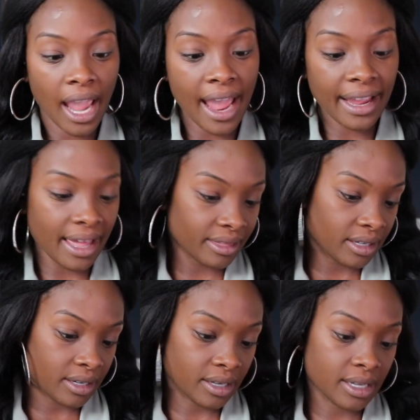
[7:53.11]
I got
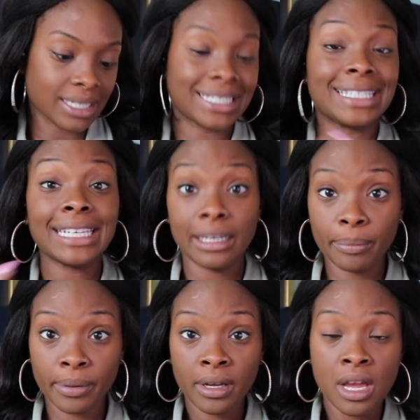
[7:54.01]
the
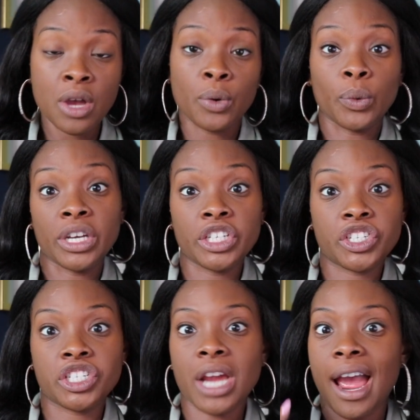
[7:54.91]
Deep,
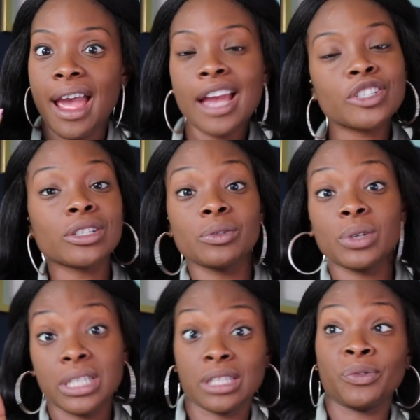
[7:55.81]
which I actually
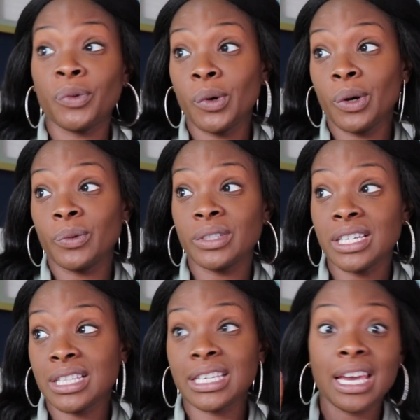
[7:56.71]
went to Sephora
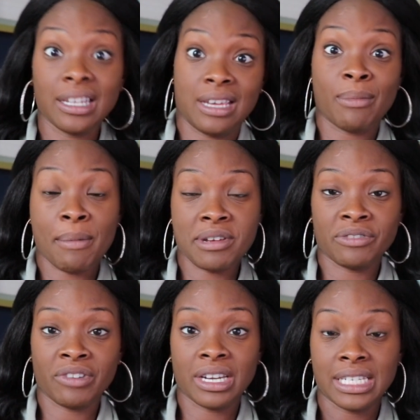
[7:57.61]
with Kelly, my
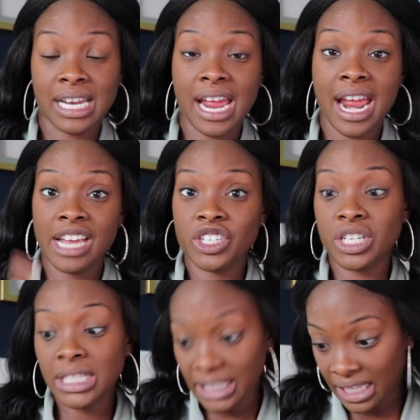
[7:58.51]
best friend today, and
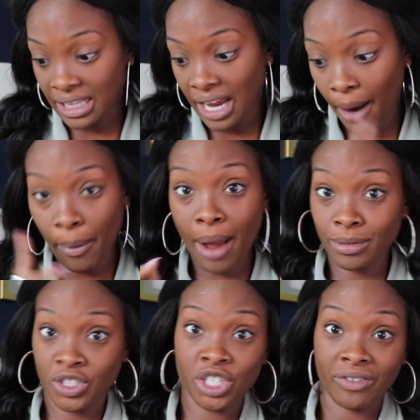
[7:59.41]
she said that I
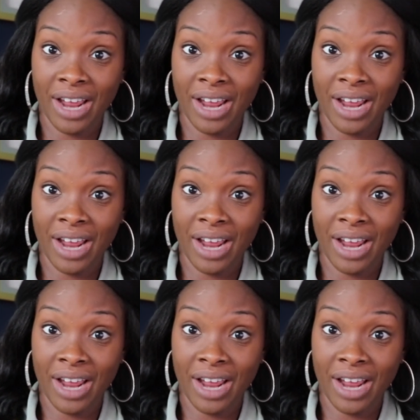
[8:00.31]
probably should have